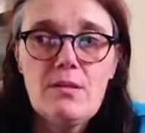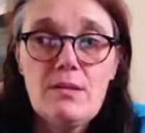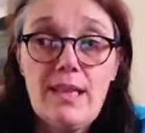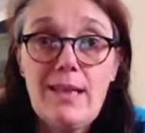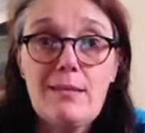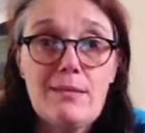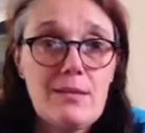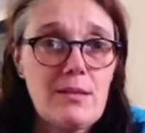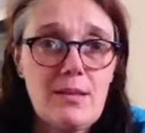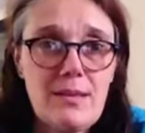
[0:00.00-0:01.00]

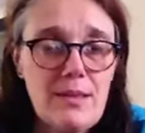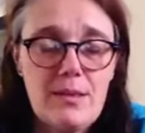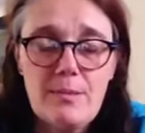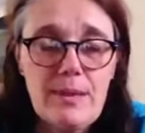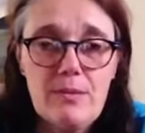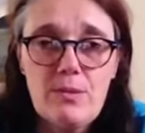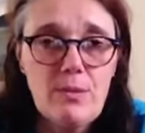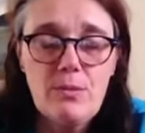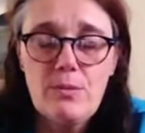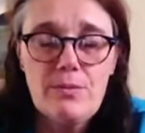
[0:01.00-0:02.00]
Deaths that I heard about, it's
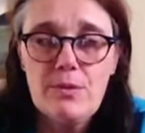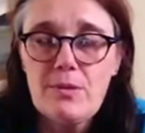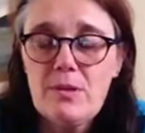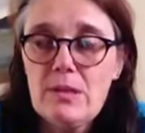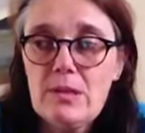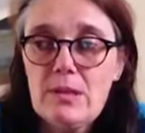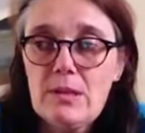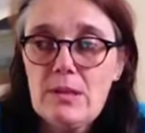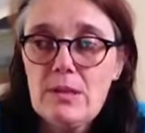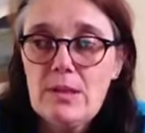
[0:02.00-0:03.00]
awful,
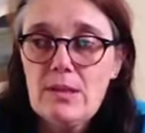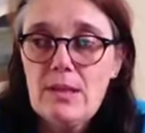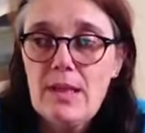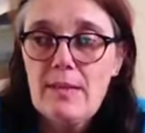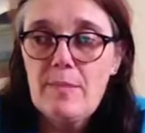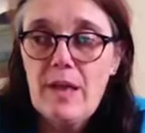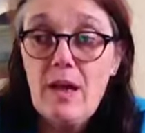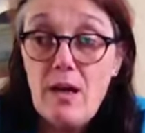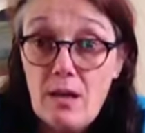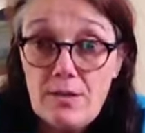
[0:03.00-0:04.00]
and my
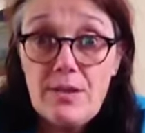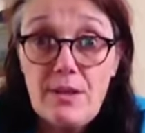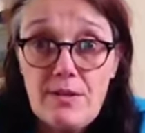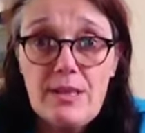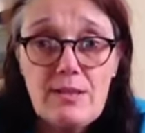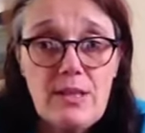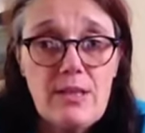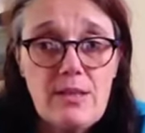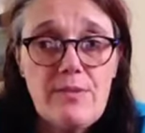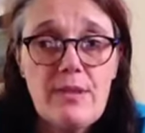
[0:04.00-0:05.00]
heart goes out to
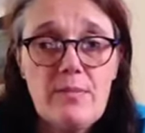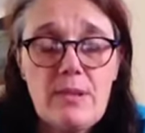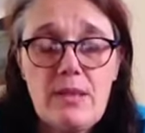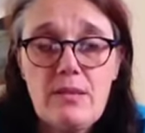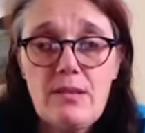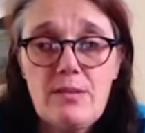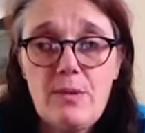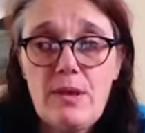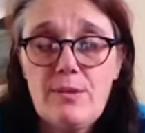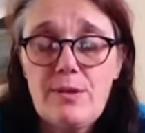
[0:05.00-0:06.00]
his family, his
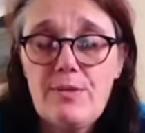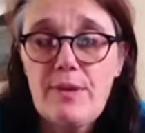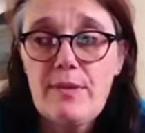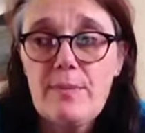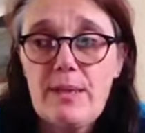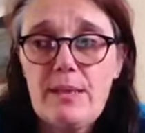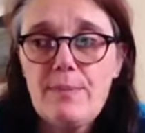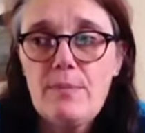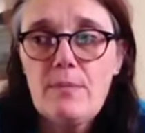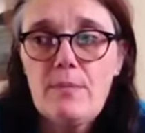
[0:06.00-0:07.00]
wife, his family,
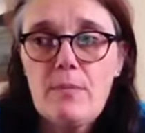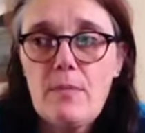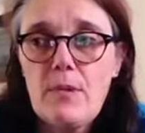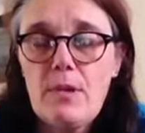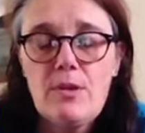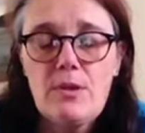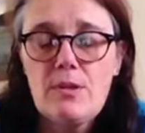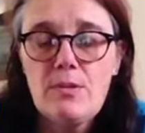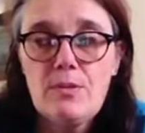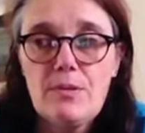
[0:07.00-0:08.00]

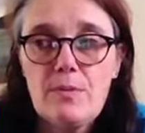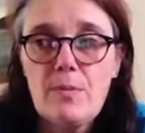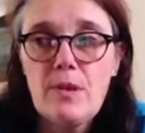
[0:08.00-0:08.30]
just awful.